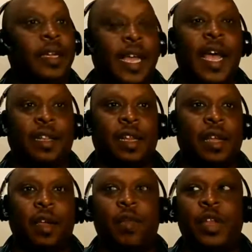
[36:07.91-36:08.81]

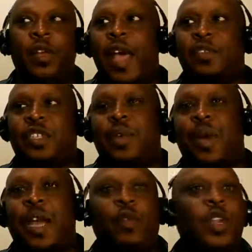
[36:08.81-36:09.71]
exactly, and when you have
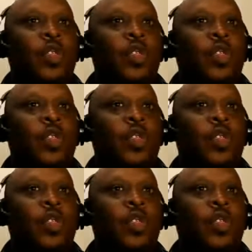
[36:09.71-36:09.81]
somebody, when you